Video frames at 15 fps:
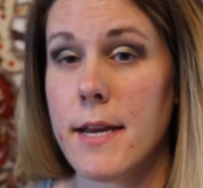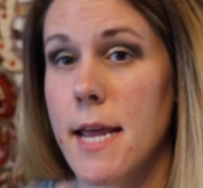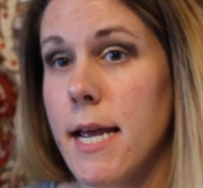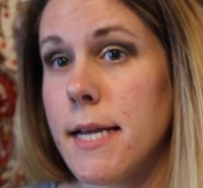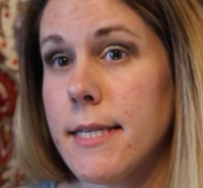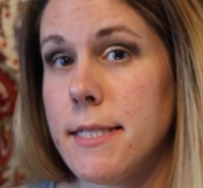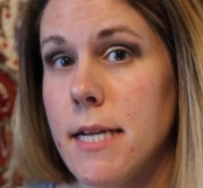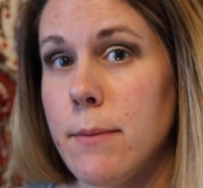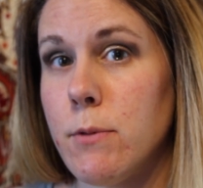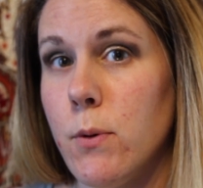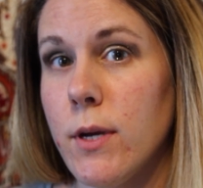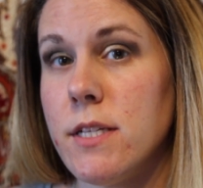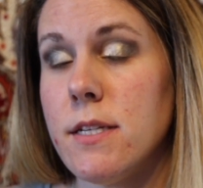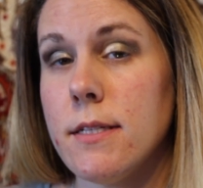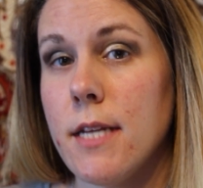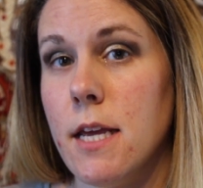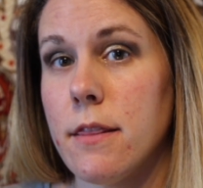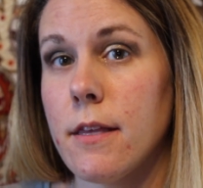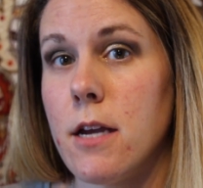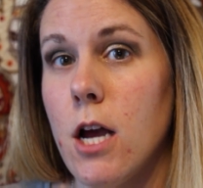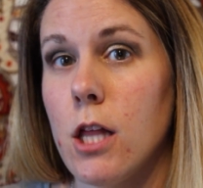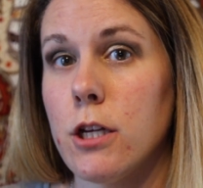next I'm going to take
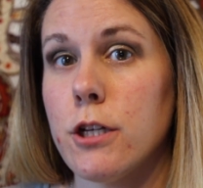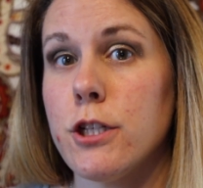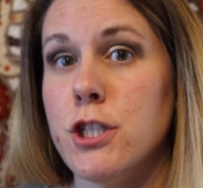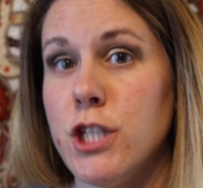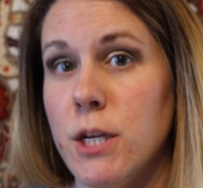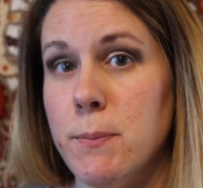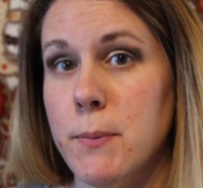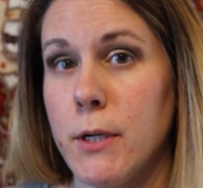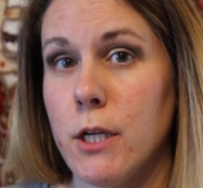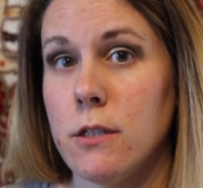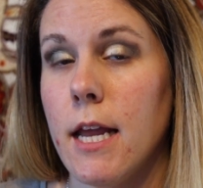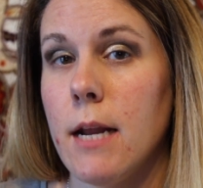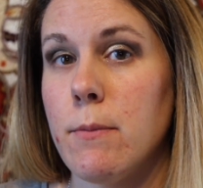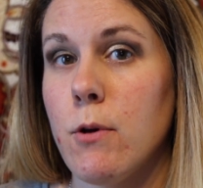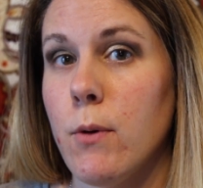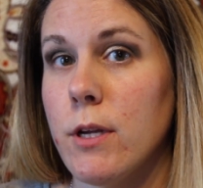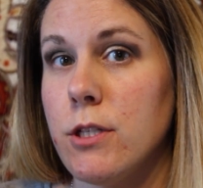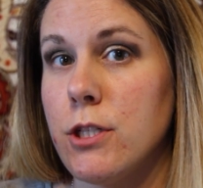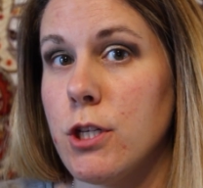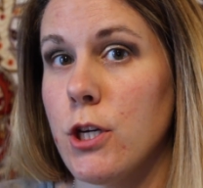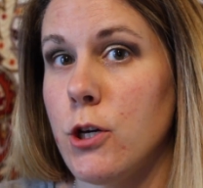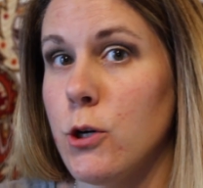the color Chipper and I'm going
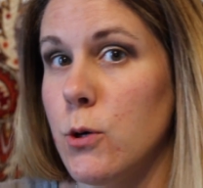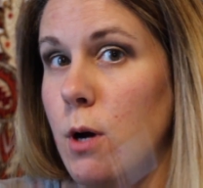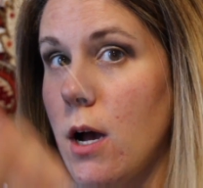to go